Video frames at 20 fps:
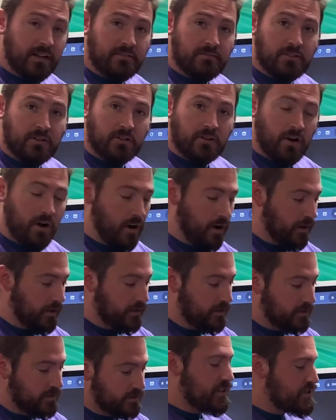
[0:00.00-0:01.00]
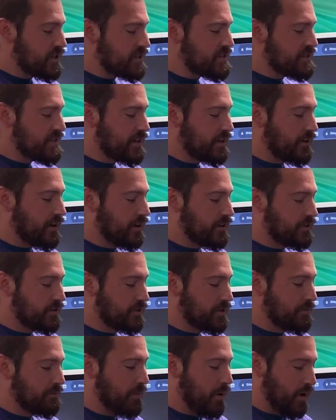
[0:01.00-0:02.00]
of your card, just here under
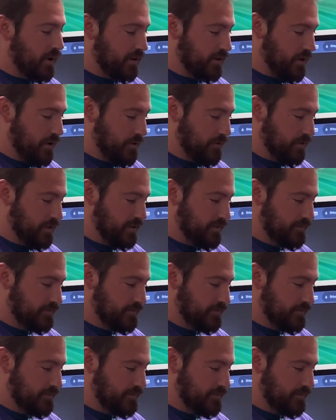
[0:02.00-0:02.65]
the barcode.